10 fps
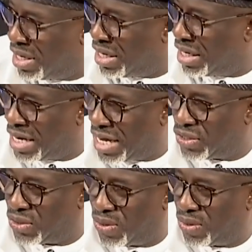There
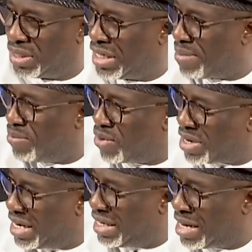is no
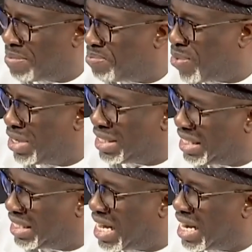democrat, the
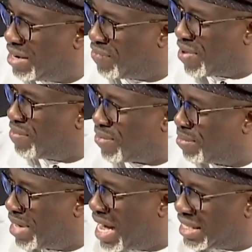politician different from
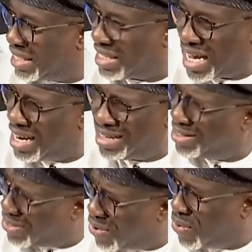the artisan.
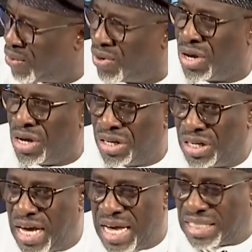No.
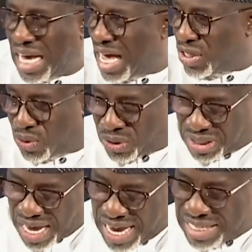The entire
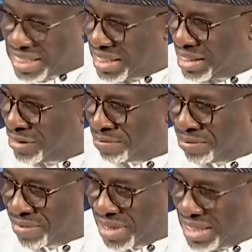society
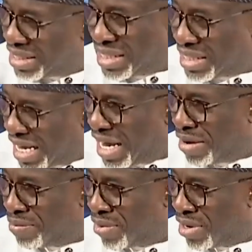is the
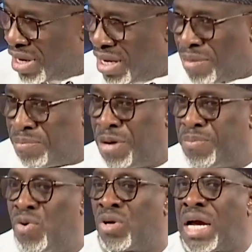same.
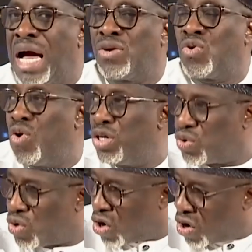People can go
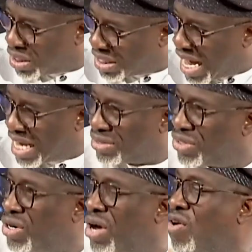into clusters, which
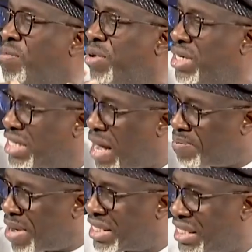you can call political
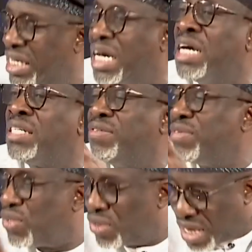party, civil
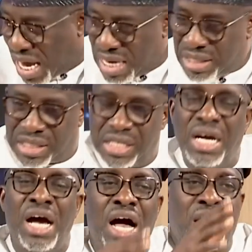society,
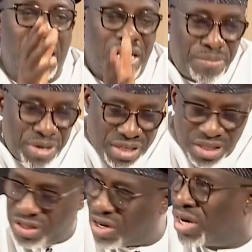academic
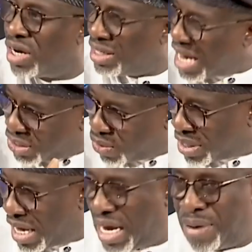institution. That's
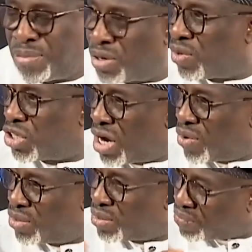okay. But what you are
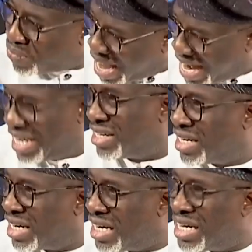going to find
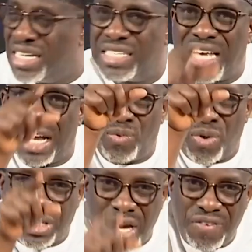is that
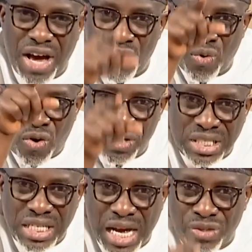whatever you
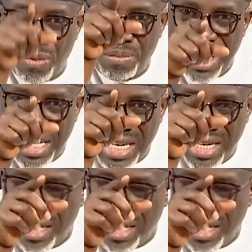consider to be the